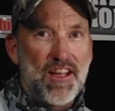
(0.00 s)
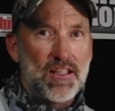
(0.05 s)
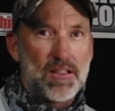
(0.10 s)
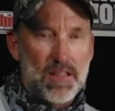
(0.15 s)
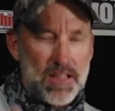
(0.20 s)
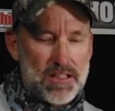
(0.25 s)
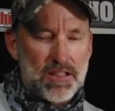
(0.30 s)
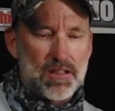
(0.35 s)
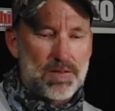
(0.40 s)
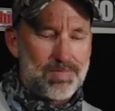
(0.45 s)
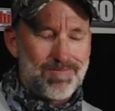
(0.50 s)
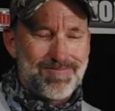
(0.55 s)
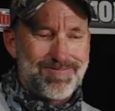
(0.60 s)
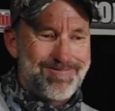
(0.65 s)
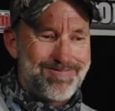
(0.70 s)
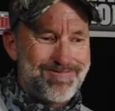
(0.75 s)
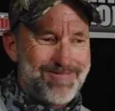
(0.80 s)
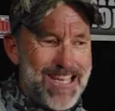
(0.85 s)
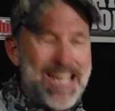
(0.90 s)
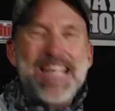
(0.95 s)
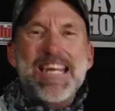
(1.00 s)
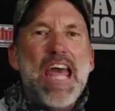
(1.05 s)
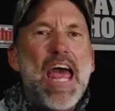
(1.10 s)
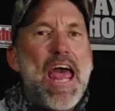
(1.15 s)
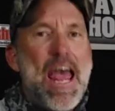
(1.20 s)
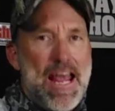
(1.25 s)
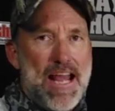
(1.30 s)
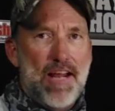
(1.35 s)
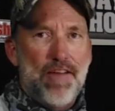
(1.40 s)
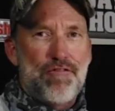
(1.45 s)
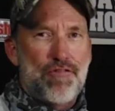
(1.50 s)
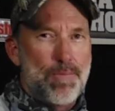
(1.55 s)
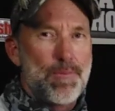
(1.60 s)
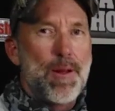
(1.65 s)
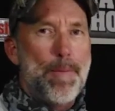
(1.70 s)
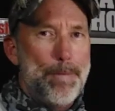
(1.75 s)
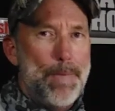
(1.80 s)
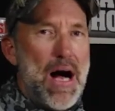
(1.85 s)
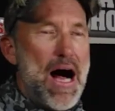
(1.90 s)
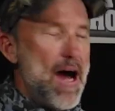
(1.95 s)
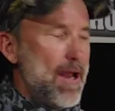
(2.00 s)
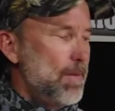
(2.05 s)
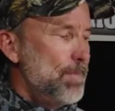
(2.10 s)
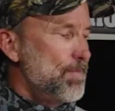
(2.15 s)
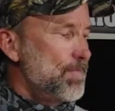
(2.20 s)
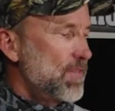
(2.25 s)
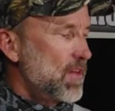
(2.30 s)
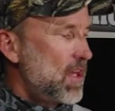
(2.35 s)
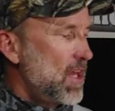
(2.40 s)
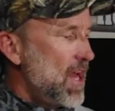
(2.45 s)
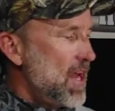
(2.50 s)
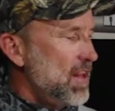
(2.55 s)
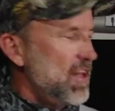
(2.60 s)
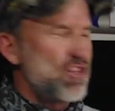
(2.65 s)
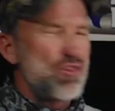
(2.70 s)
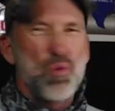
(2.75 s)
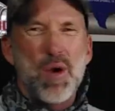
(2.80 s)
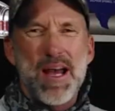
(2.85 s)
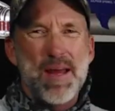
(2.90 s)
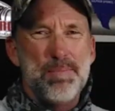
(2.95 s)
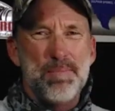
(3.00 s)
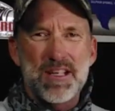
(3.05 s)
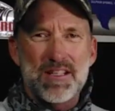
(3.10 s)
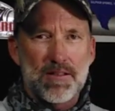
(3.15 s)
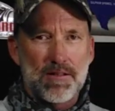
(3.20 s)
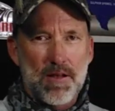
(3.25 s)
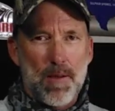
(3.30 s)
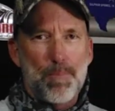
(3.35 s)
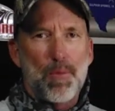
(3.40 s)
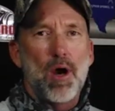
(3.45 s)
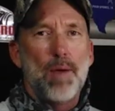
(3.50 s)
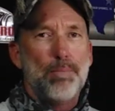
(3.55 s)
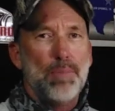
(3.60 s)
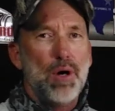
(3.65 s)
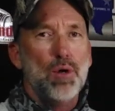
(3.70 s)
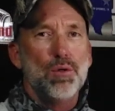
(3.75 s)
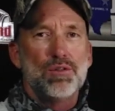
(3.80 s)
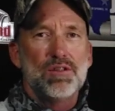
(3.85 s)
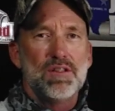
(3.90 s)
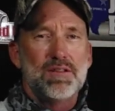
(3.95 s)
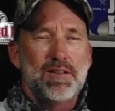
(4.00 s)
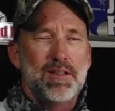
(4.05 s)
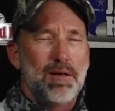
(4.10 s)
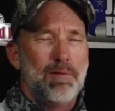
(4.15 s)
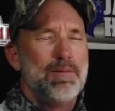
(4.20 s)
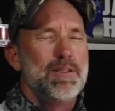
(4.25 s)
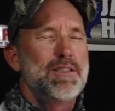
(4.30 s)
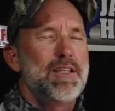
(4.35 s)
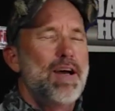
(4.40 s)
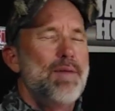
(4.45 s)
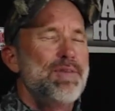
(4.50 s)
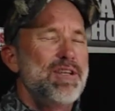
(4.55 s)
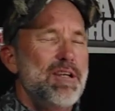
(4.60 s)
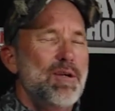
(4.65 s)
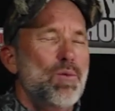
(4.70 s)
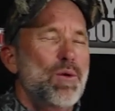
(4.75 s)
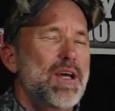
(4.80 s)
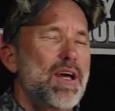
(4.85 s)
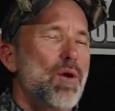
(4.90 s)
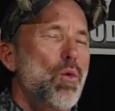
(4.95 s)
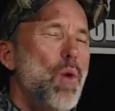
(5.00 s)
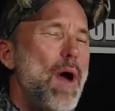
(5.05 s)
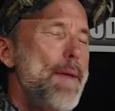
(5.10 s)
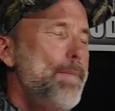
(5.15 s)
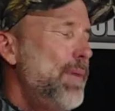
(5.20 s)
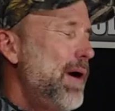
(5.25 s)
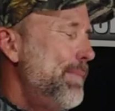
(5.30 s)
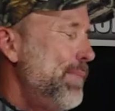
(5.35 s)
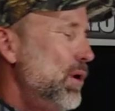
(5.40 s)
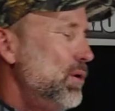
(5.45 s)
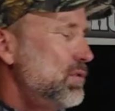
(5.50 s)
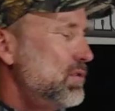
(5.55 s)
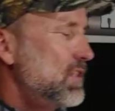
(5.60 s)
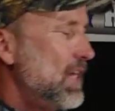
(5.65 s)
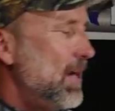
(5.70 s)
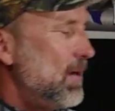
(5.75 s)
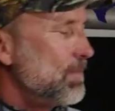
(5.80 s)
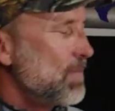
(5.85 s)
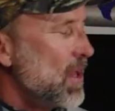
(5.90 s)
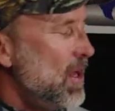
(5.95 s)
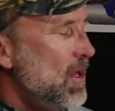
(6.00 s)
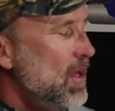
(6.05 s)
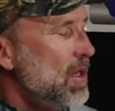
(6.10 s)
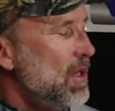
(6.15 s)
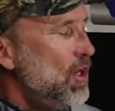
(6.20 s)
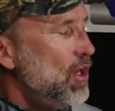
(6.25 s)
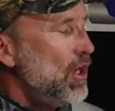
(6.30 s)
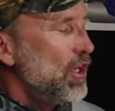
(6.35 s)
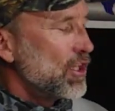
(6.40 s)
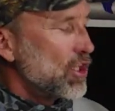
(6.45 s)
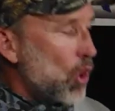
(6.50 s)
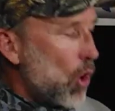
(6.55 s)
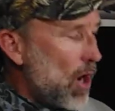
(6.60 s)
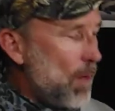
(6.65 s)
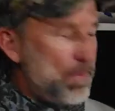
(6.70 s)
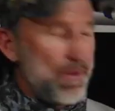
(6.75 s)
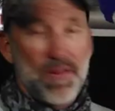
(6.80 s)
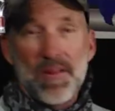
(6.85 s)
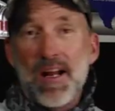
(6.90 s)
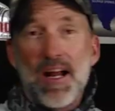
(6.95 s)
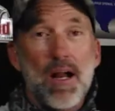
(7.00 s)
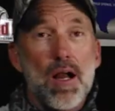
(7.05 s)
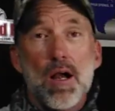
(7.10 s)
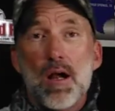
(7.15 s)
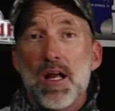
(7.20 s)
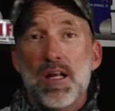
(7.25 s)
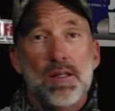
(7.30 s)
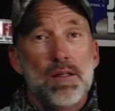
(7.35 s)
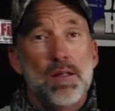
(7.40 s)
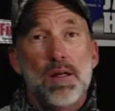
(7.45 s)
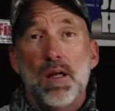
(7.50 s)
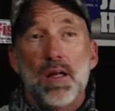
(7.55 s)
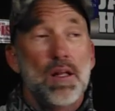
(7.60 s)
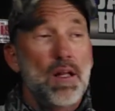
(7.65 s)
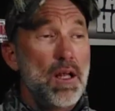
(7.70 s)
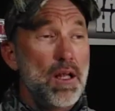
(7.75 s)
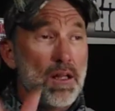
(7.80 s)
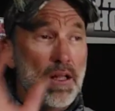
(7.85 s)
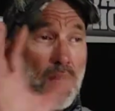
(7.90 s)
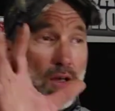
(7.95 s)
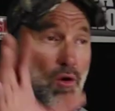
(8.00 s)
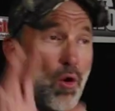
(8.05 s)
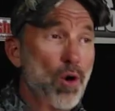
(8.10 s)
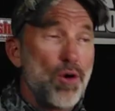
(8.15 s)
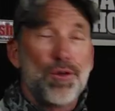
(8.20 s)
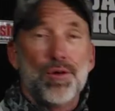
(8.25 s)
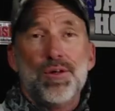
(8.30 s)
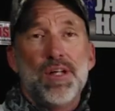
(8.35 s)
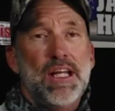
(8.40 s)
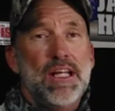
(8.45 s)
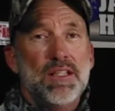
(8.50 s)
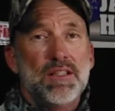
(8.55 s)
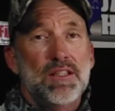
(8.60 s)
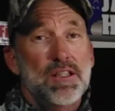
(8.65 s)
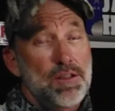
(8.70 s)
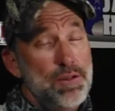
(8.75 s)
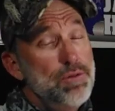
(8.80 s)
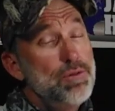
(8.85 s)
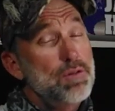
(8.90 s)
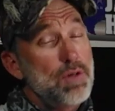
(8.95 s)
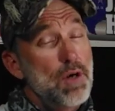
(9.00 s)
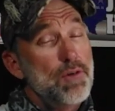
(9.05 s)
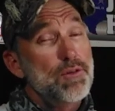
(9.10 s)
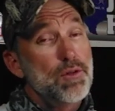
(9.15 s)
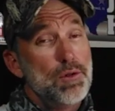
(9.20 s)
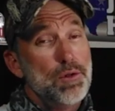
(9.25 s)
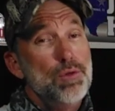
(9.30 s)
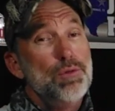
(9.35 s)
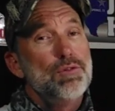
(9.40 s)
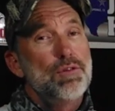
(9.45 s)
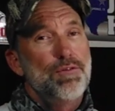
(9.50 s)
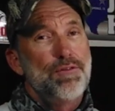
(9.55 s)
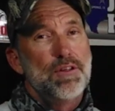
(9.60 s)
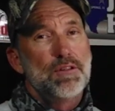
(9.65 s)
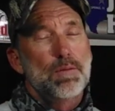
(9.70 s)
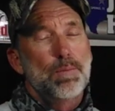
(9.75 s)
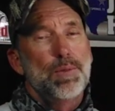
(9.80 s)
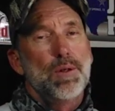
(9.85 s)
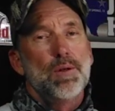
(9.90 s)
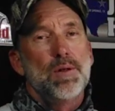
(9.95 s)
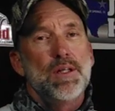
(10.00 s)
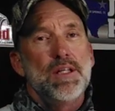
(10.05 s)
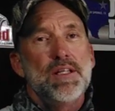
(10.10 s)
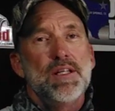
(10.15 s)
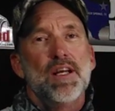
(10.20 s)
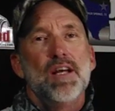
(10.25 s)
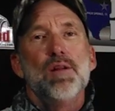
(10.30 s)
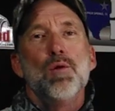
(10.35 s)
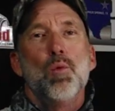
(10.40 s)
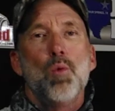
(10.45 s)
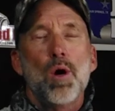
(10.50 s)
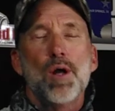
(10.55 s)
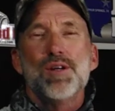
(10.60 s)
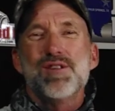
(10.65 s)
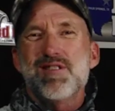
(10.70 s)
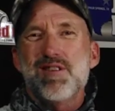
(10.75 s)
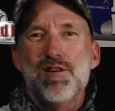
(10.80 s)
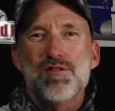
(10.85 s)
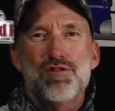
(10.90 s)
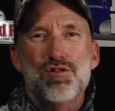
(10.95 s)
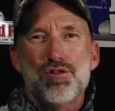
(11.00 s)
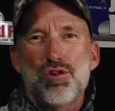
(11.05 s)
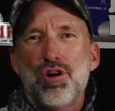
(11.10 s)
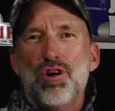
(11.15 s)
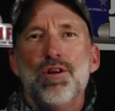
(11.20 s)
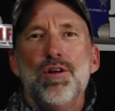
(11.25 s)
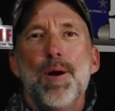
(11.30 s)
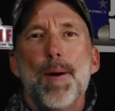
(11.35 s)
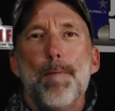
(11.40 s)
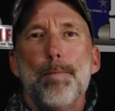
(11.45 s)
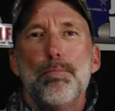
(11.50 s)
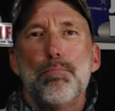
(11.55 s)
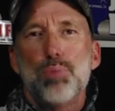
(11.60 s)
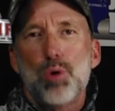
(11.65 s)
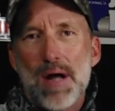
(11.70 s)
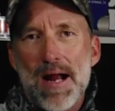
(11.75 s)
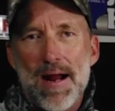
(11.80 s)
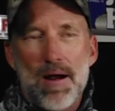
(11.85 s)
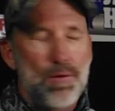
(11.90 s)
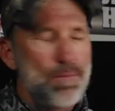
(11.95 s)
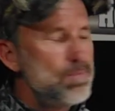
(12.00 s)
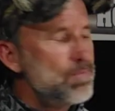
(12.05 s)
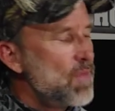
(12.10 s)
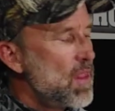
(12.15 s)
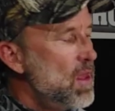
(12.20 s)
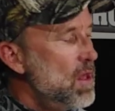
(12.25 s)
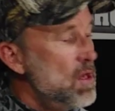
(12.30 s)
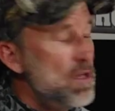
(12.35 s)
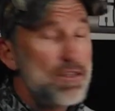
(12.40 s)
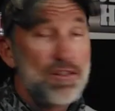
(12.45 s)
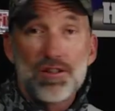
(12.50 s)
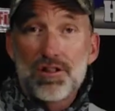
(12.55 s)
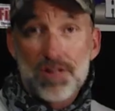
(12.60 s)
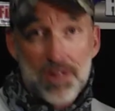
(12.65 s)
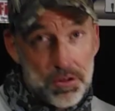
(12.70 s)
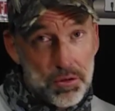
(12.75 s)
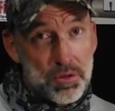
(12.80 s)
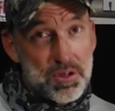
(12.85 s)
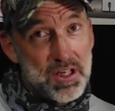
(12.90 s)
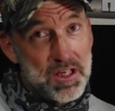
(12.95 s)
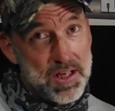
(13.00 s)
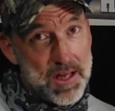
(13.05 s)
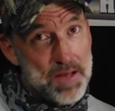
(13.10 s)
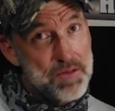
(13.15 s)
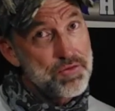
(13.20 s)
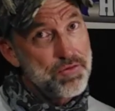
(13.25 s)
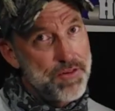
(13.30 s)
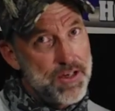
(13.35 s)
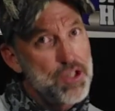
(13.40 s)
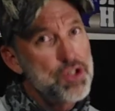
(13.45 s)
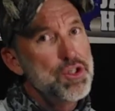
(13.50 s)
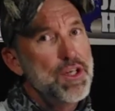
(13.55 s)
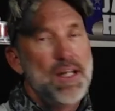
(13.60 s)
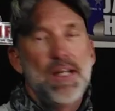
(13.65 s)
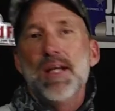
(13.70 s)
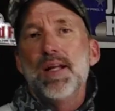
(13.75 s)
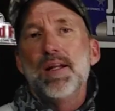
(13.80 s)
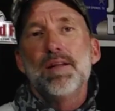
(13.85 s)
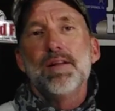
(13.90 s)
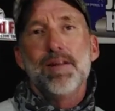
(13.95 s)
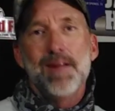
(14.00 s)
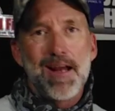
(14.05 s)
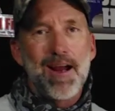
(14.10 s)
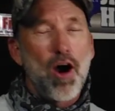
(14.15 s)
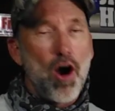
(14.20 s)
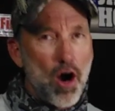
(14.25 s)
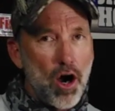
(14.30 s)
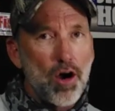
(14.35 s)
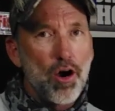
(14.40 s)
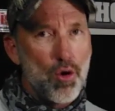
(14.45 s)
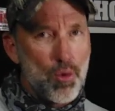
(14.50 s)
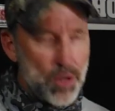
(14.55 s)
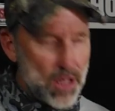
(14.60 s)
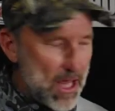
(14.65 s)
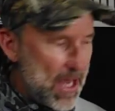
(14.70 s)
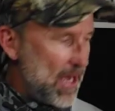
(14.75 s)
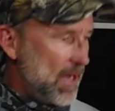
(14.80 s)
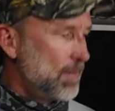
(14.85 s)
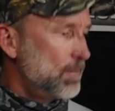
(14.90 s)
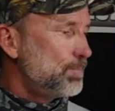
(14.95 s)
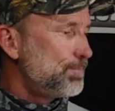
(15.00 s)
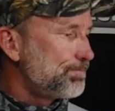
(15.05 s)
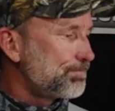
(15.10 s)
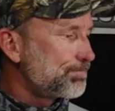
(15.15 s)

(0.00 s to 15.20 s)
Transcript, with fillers: It's it's decay from the bottom. Okay, that's why it messes up our boats. It's the only time of year we got to wipe our boats down. Go up in there and in, in the northern ends, and you start to lose the visibility, and the water starts to turn brown. Still can catch fish in it. They are okay.